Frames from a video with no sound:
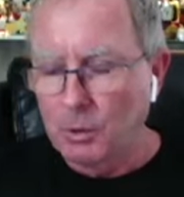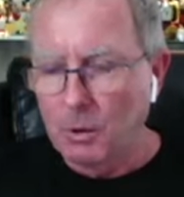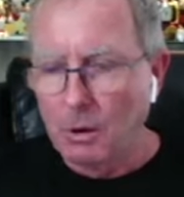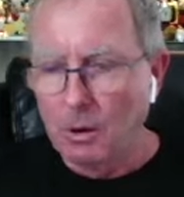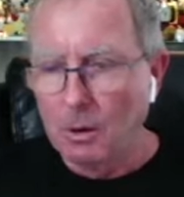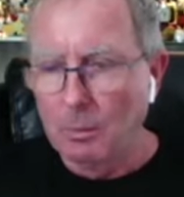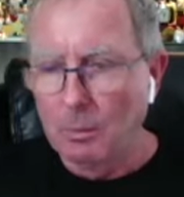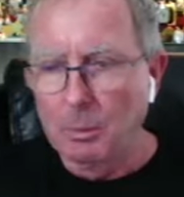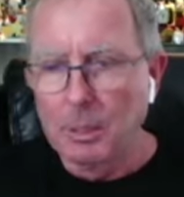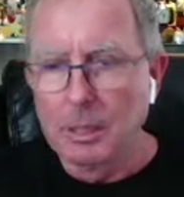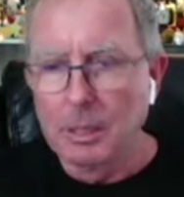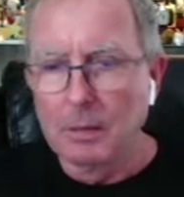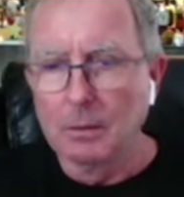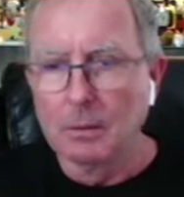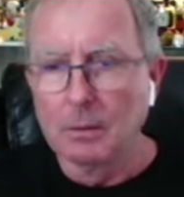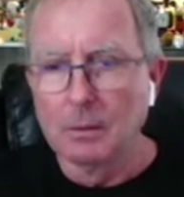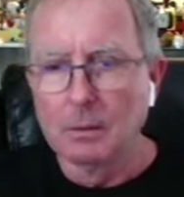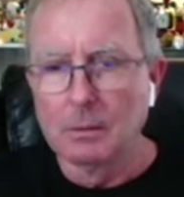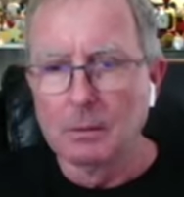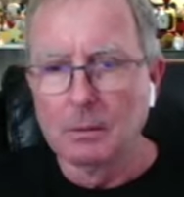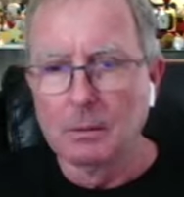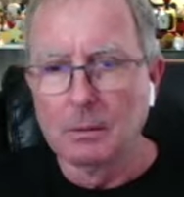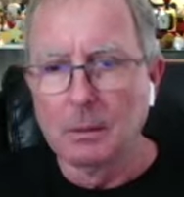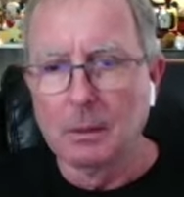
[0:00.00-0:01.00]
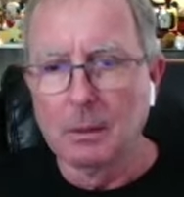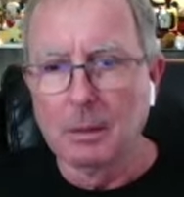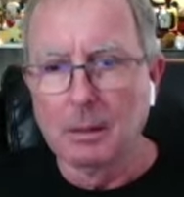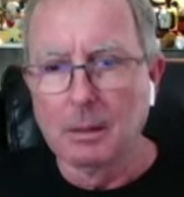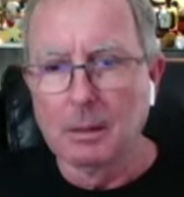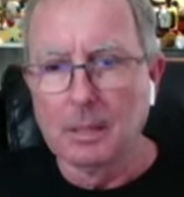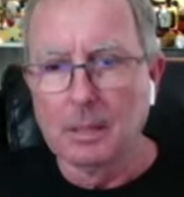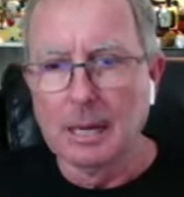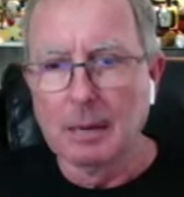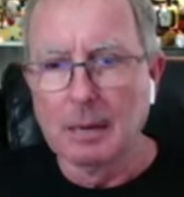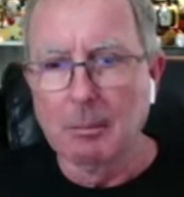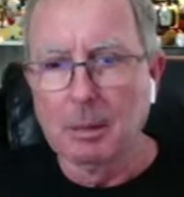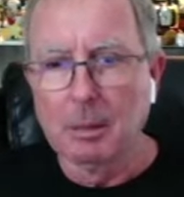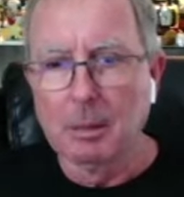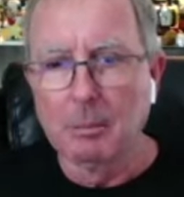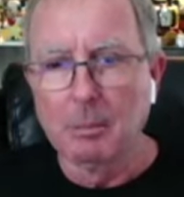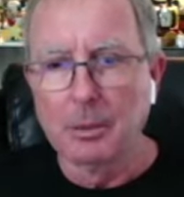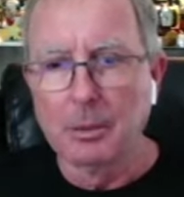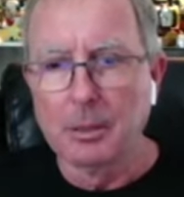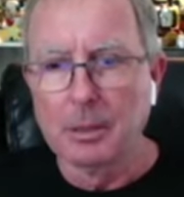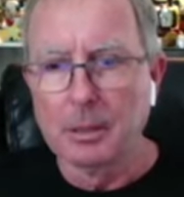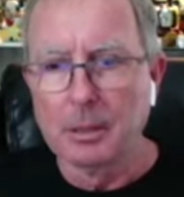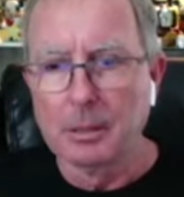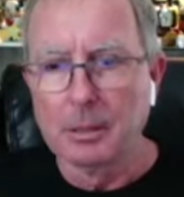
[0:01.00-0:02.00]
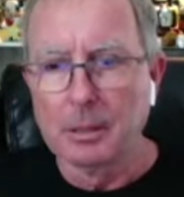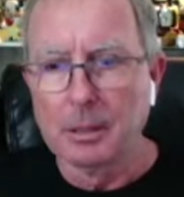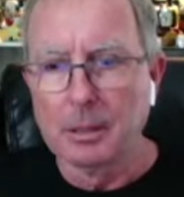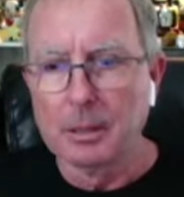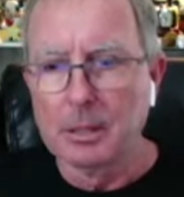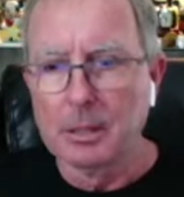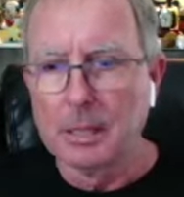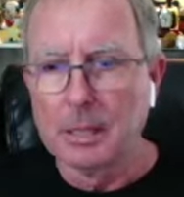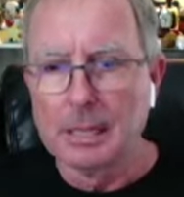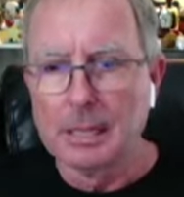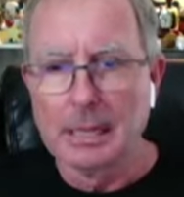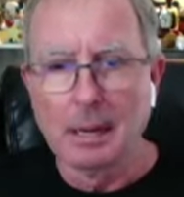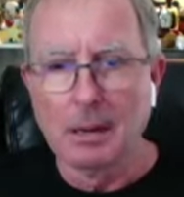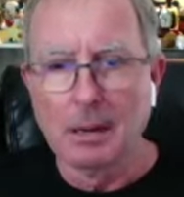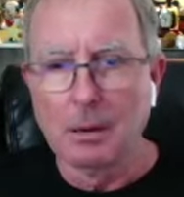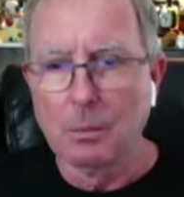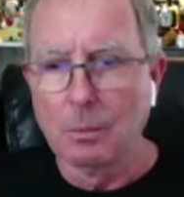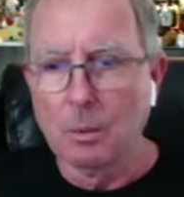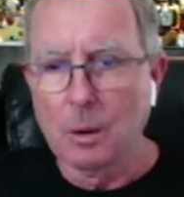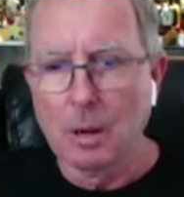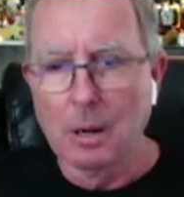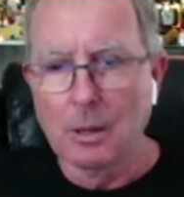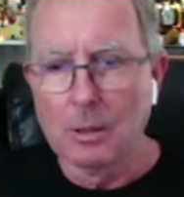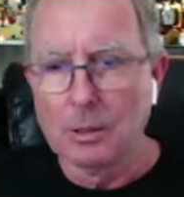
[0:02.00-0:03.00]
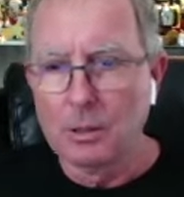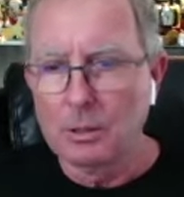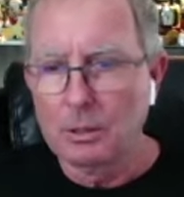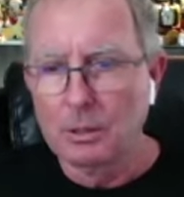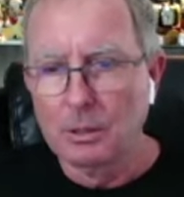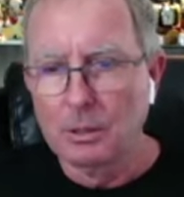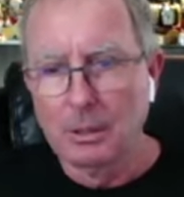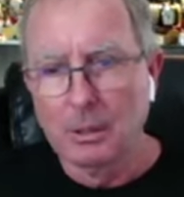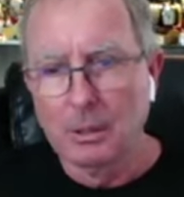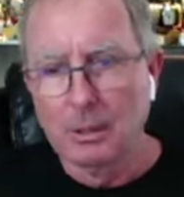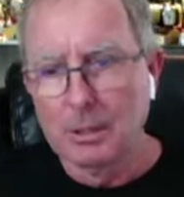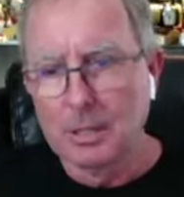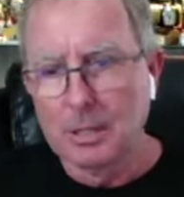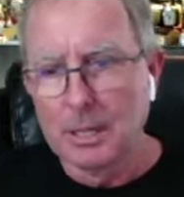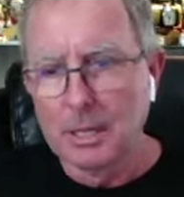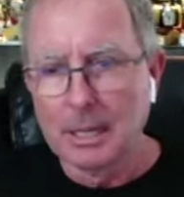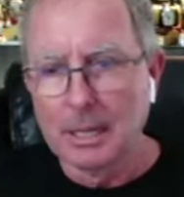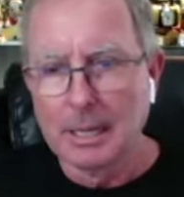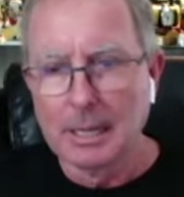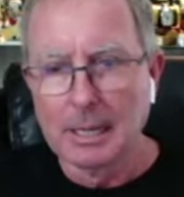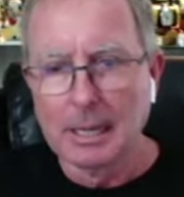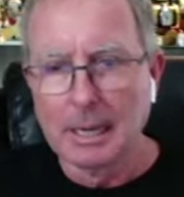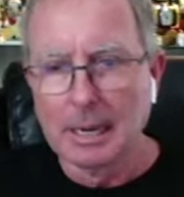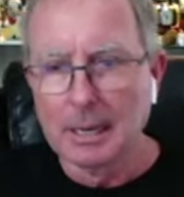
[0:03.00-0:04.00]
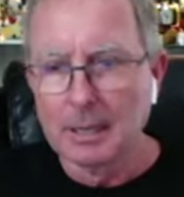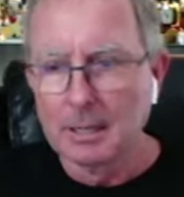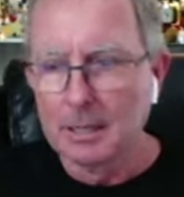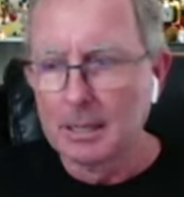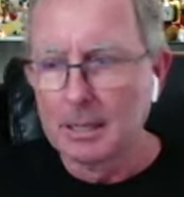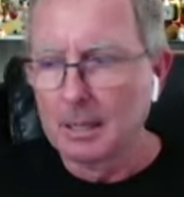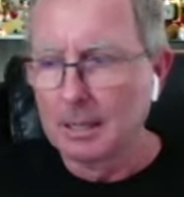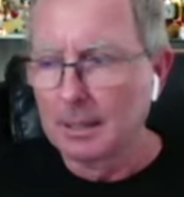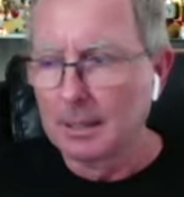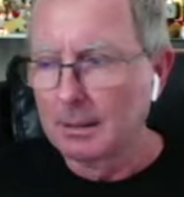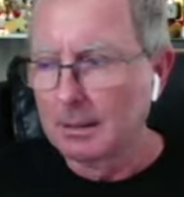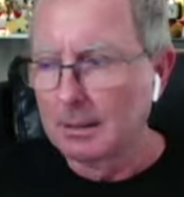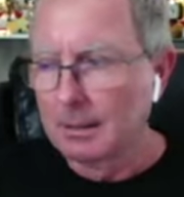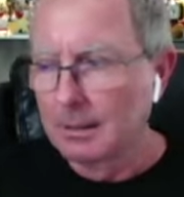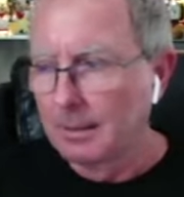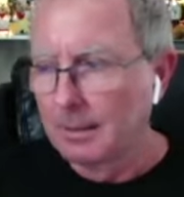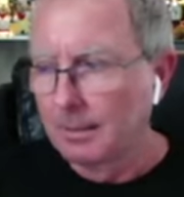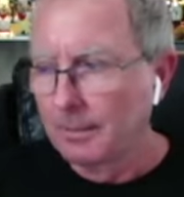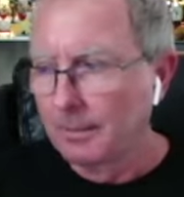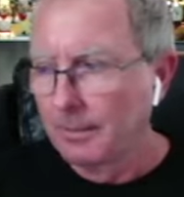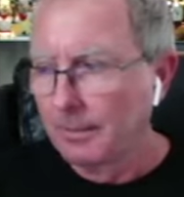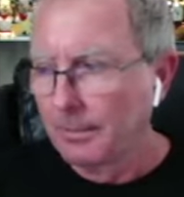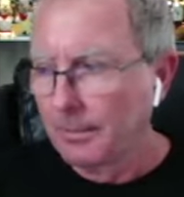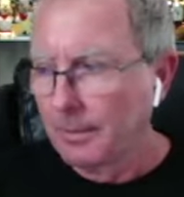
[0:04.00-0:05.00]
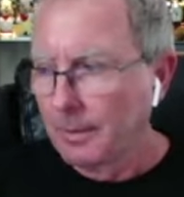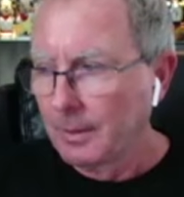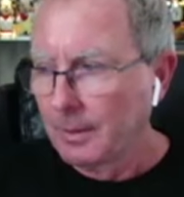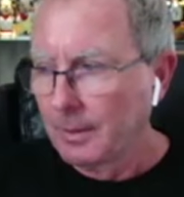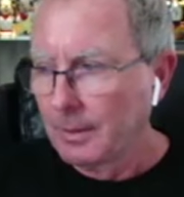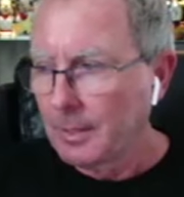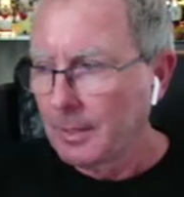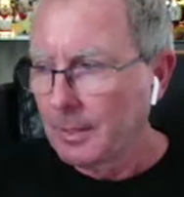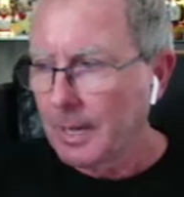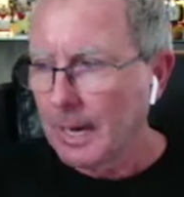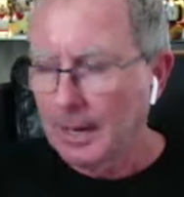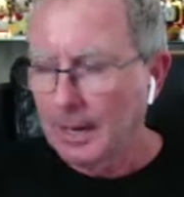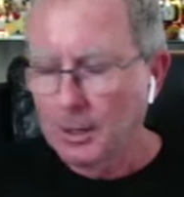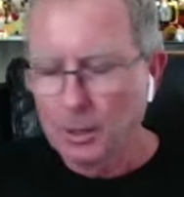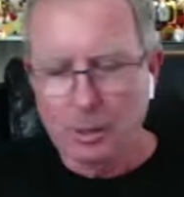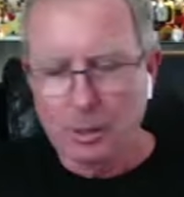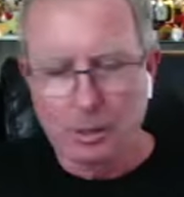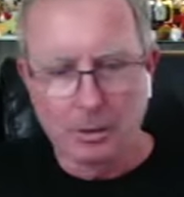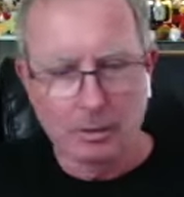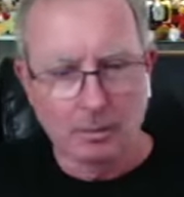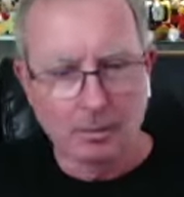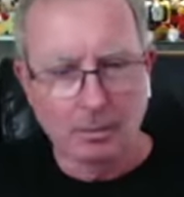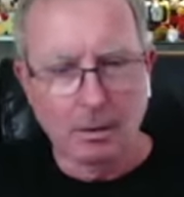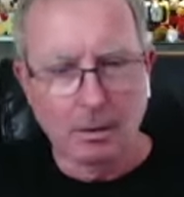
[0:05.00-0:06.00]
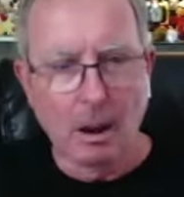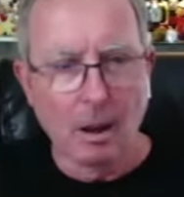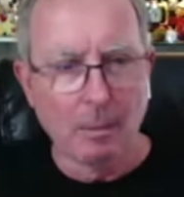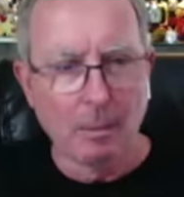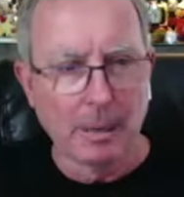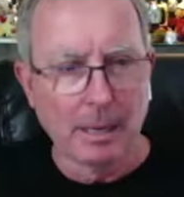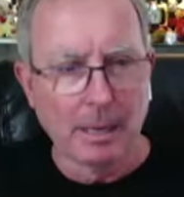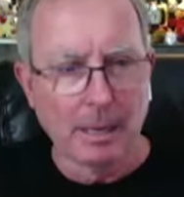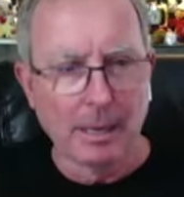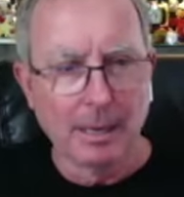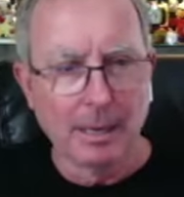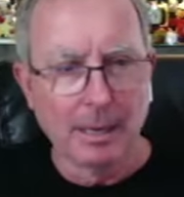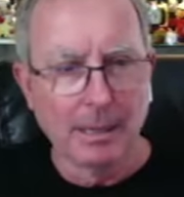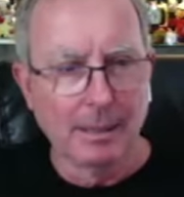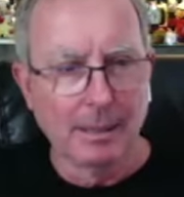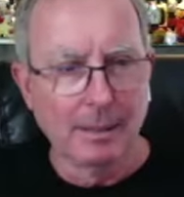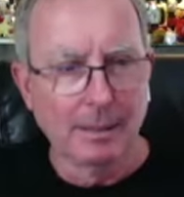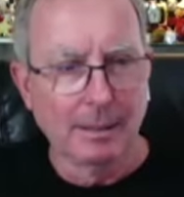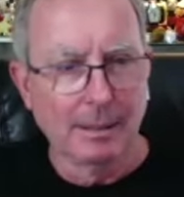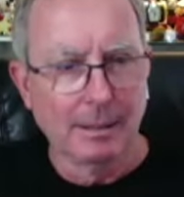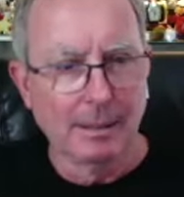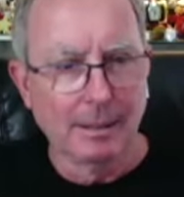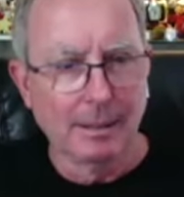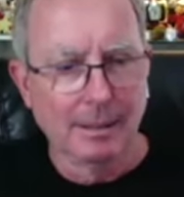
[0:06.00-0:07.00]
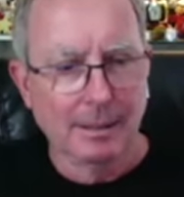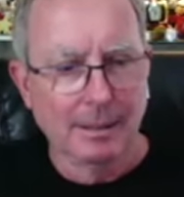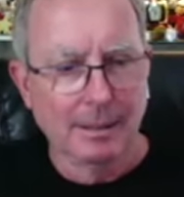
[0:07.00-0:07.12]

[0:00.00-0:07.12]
strong appeal uh, to get people to to sit down and watch singing, dancing, and sketch comedy and